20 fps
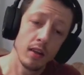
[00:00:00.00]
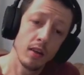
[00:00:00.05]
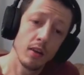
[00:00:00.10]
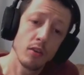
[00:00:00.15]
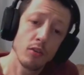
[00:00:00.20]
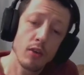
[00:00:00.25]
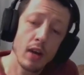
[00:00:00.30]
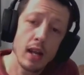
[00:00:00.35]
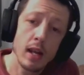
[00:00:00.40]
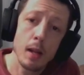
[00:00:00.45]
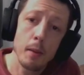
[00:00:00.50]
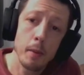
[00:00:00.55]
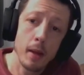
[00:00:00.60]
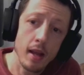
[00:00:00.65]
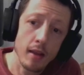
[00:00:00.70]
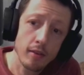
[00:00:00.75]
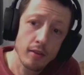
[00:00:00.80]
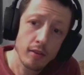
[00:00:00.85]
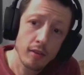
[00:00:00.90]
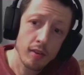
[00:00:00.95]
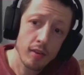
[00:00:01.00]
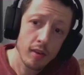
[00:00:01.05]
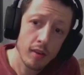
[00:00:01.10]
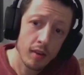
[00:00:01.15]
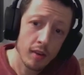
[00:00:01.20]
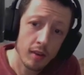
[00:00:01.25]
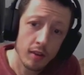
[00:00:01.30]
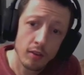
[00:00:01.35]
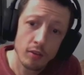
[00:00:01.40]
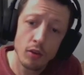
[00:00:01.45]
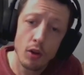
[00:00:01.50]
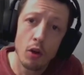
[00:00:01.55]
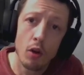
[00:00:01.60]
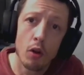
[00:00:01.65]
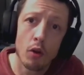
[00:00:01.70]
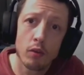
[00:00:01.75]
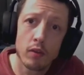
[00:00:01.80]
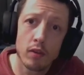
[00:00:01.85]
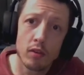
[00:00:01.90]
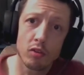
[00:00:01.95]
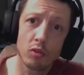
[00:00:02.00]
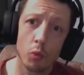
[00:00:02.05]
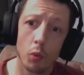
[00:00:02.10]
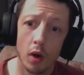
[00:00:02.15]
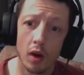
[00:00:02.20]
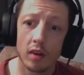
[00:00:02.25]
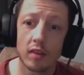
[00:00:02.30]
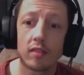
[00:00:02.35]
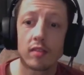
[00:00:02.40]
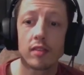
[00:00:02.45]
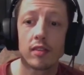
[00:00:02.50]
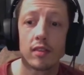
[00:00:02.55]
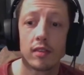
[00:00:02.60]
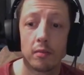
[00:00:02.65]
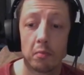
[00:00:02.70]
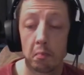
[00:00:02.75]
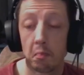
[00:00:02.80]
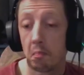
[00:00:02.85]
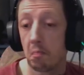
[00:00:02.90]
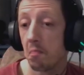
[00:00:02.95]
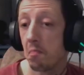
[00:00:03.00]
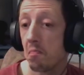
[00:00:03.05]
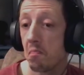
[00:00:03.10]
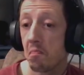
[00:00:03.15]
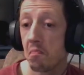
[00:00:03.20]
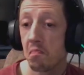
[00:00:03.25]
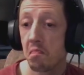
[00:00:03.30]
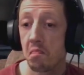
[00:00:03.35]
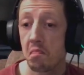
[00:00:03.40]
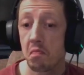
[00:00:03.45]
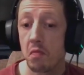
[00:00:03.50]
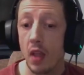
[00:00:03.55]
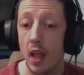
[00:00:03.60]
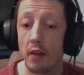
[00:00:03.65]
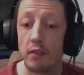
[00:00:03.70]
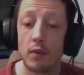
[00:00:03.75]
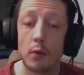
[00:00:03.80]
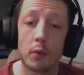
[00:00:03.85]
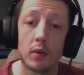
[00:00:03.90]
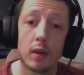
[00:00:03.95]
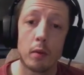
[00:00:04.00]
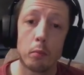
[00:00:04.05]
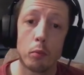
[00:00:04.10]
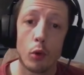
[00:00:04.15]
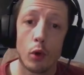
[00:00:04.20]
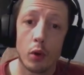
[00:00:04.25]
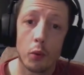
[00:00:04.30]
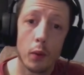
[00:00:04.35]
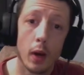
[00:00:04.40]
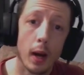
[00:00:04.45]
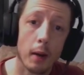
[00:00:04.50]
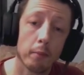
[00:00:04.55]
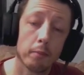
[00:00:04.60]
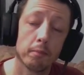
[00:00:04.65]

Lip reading: Try their best. Solos and squads. I think we did pretty well.